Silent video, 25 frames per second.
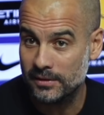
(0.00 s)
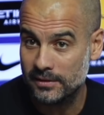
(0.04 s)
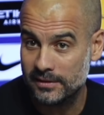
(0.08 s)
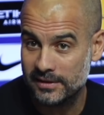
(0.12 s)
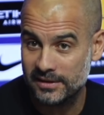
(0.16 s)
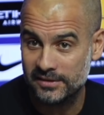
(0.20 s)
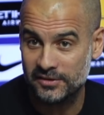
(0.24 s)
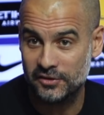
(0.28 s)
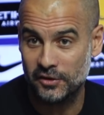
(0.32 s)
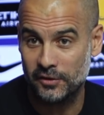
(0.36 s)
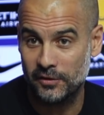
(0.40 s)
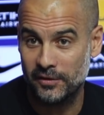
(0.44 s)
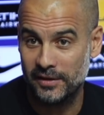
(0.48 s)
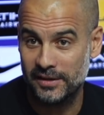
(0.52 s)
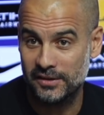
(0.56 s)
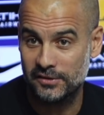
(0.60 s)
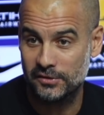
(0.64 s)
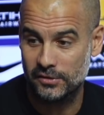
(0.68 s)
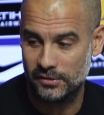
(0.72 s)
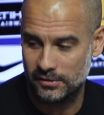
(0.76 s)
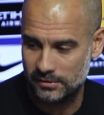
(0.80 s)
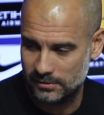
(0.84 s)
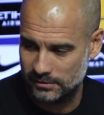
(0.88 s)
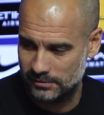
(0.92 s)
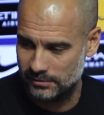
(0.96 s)
this
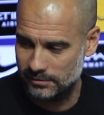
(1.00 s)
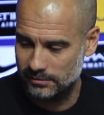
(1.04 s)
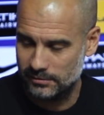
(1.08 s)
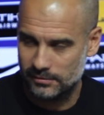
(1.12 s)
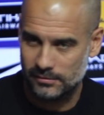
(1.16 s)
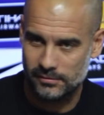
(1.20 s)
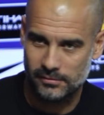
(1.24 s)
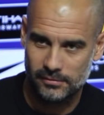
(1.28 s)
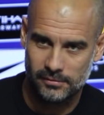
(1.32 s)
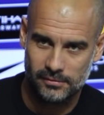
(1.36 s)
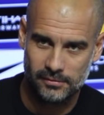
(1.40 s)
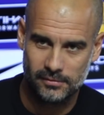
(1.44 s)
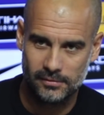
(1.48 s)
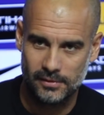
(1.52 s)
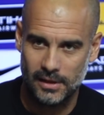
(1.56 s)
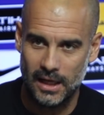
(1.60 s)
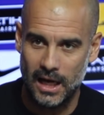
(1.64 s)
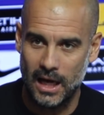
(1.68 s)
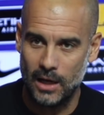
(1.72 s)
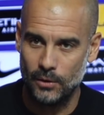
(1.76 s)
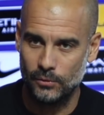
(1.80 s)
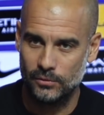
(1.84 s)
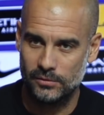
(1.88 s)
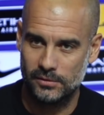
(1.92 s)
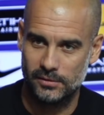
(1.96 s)
generation,
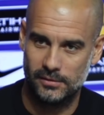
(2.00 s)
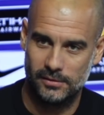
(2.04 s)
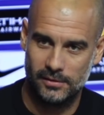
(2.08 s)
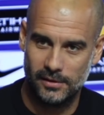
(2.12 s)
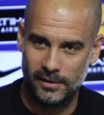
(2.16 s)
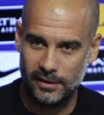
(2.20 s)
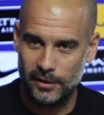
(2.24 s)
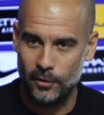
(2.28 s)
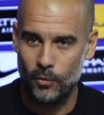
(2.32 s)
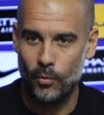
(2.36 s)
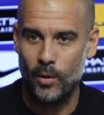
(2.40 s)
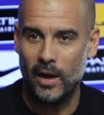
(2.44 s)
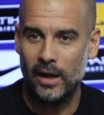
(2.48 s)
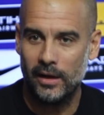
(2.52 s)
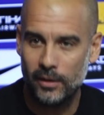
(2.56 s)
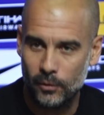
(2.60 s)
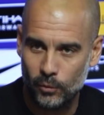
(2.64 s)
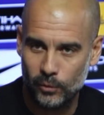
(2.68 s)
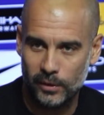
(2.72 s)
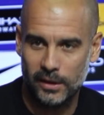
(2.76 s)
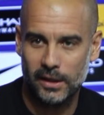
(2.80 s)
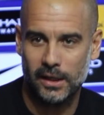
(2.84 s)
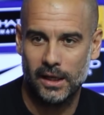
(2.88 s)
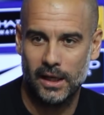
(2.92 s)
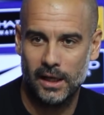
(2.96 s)
out, a new one and
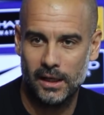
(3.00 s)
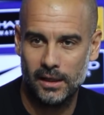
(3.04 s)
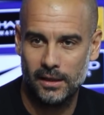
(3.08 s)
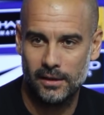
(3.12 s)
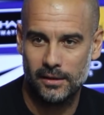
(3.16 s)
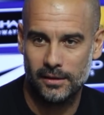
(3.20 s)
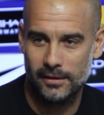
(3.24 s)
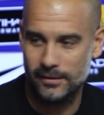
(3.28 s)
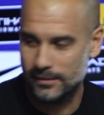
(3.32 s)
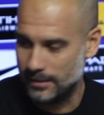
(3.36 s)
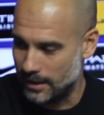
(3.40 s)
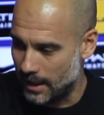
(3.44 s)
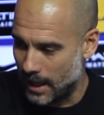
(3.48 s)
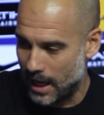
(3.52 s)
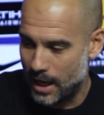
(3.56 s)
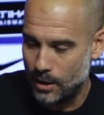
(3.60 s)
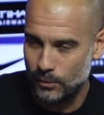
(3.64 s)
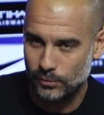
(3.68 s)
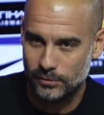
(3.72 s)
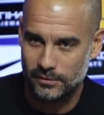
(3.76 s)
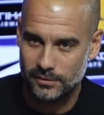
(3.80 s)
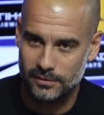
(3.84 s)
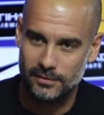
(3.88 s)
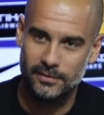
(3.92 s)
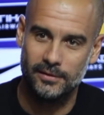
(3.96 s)
win again,
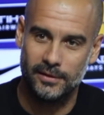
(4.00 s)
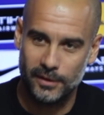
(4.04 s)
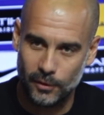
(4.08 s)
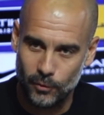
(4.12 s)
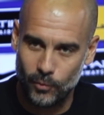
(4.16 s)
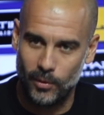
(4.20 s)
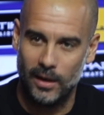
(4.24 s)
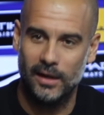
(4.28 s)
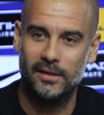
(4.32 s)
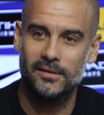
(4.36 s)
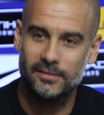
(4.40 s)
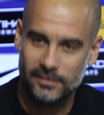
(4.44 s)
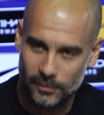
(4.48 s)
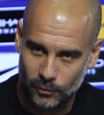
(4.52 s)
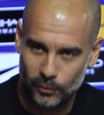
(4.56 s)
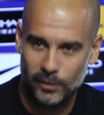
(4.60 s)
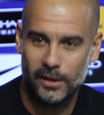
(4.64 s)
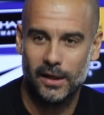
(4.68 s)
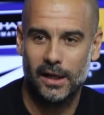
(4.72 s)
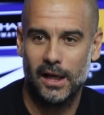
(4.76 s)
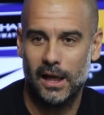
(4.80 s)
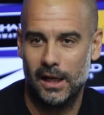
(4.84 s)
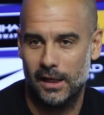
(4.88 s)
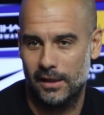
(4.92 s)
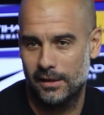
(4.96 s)
out, new ones and win
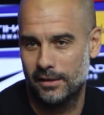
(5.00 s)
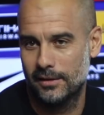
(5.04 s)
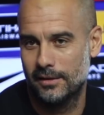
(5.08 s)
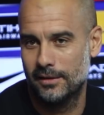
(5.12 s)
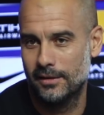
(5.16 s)
again.